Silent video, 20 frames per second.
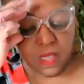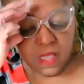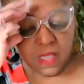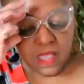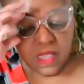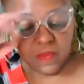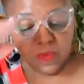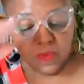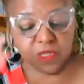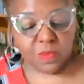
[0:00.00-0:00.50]

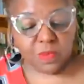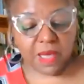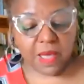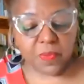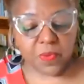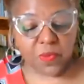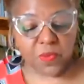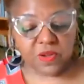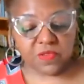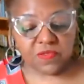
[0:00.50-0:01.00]
It was my
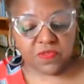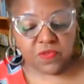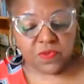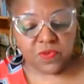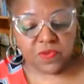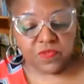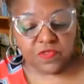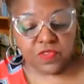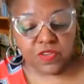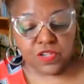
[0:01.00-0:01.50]

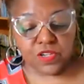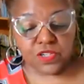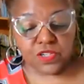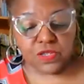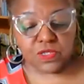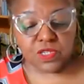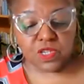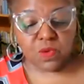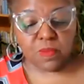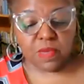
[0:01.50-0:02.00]
peripheral
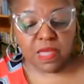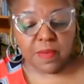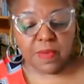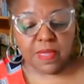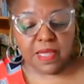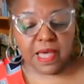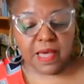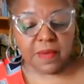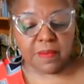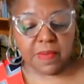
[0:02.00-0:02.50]
vision, so
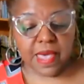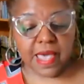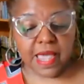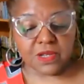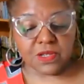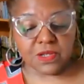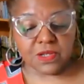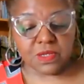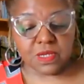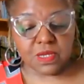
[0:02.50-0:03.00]
maybe I
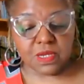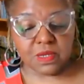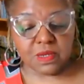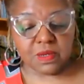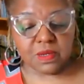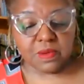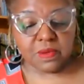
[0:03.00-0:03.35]
imagined it,